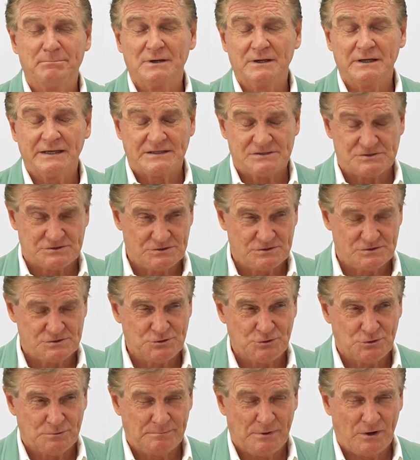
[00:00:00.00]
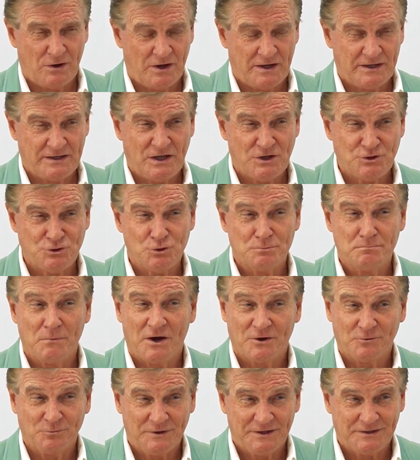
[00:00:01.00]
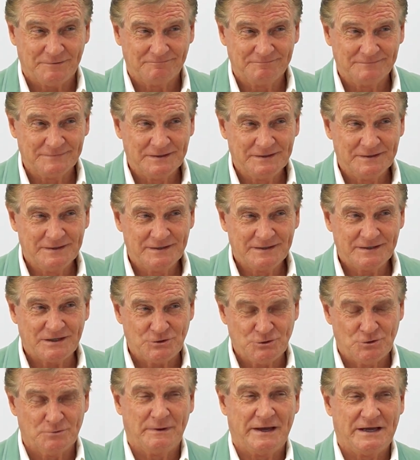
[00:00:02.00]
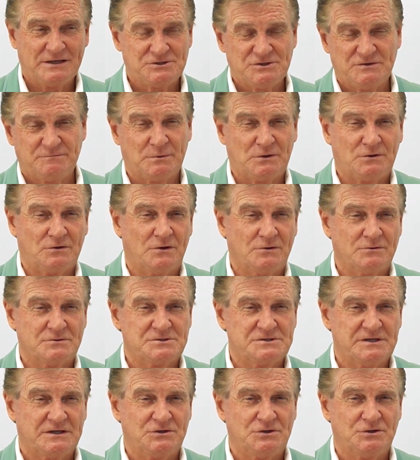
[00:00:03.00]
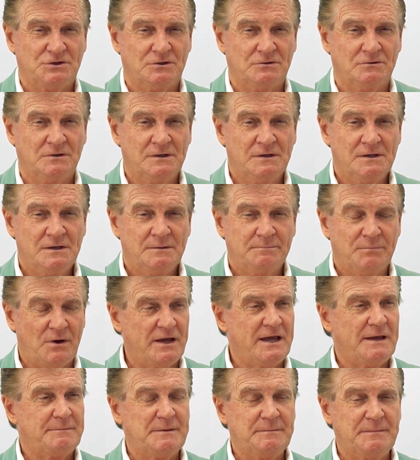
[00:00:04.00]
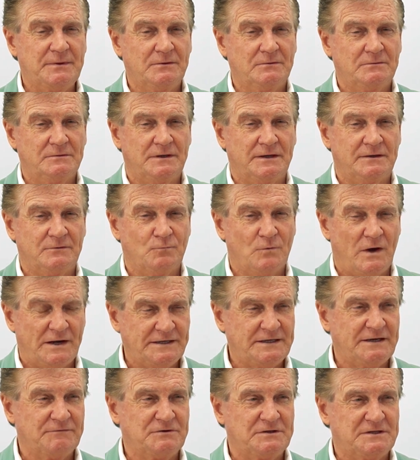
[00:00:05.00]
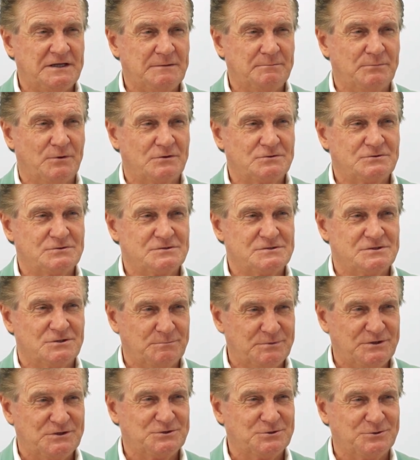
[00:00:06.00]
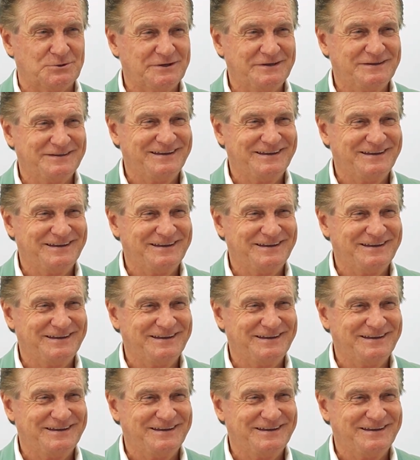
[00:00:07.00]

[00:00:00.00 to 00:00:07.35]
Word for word: Blitzes, you buy and you might win. Can you imagine if McDonald's said to you, buy Happy Meal and one in every 10 boxes, there'll be a toy.